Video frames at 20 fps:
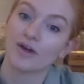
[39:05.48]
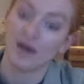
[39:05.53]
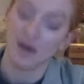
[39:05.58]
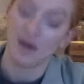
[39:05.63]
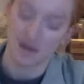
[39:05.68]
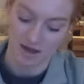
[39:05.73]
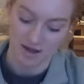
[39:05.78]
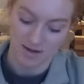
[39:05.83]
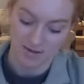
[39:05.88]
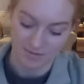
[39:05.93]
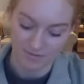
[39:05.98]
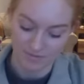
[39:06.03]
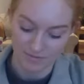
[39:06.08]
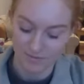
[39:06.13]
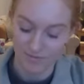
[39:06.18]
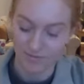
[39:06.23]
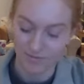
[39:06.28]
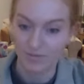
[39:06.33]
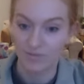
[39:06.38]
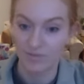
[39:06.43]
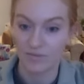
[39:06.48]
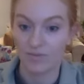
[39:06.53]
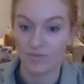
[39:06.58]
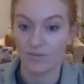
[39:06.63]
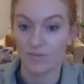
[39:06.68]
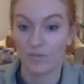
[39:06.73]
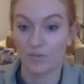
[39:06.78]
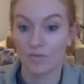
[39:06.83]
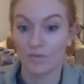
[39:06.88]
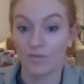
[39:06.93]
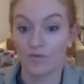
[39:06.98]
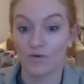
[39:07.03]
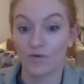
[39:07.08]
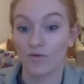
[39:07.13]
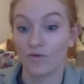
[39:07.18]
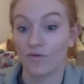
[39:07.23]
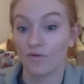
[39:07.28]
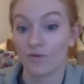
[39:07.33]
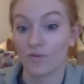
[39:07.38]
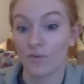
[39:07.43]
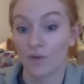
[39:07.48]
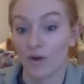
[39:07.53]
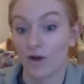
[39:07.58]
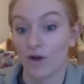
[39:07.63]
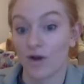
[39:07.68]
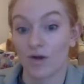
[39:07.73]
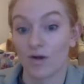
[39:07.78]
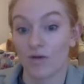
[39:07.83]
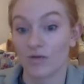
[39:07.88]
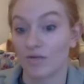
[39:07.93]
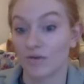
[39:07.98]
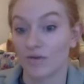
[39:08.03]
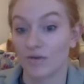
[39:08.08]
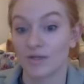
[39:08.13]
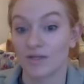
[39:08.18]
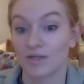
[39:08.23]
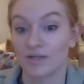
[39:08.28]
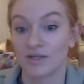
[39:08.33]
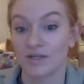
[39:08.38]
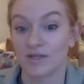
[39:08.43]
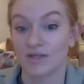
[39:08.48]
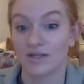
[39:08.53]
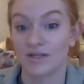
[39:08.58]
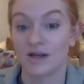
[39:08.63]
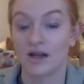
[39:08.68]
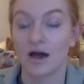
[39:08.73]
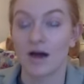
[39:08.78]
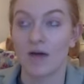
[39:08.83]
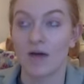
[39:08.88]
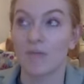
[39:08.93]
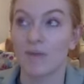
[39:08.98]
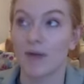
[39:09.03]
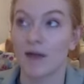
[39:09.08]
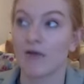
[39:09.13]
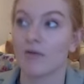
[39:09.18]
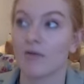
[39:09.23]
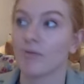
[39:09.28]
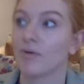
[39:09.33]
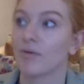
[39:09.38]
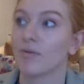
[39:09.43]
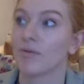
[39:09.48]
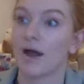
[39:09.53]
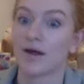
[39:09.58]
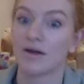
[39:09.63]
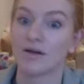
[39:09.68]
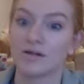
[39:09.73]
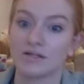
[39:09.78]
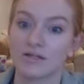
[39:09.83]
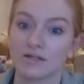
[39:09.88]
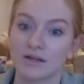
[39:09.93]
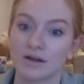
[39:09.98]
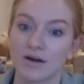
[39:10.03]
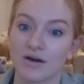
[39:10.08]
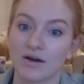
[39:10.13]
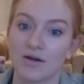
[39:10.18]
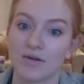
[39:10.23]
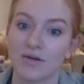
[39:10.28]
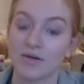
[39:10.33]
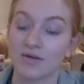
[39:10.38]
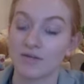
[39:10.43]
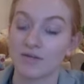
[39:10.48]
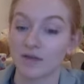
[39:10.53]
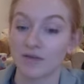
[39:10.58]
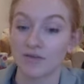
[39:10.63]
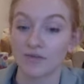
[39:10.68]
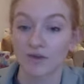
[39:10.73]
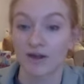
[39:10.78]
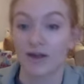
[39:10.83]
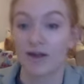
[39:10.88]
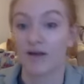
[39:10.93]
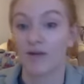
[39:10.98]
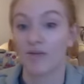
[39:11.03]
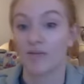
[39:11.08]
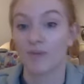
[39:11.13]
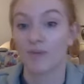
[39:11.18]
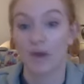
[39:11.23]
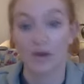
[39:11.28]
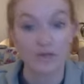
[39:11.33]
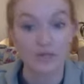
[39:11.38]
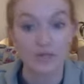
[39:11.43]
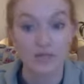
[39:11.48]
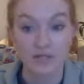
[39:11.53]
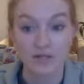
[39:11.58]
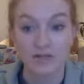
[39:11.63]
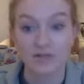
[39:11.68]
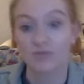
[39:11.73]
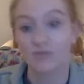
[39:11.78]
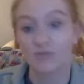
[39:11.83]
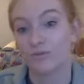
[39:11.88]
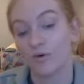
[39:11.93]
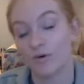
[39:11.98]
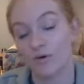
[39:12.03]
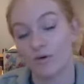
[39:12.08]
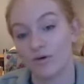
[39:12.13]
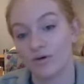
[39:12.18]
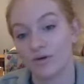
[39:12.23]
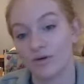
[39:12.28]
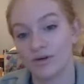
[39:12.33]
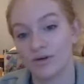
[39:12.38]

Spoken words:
for what a lot of them is an unbearable amount of suffering post-war.